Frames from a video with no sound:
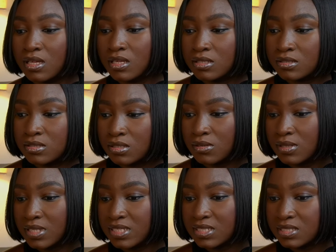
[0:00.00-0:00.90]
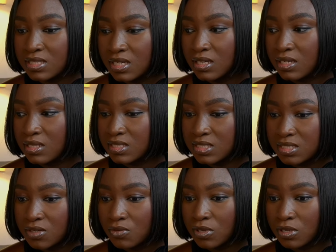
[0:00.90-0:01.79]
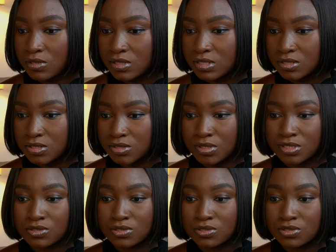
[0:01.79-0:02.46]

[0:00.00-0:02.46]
So let's see what Claude is doing.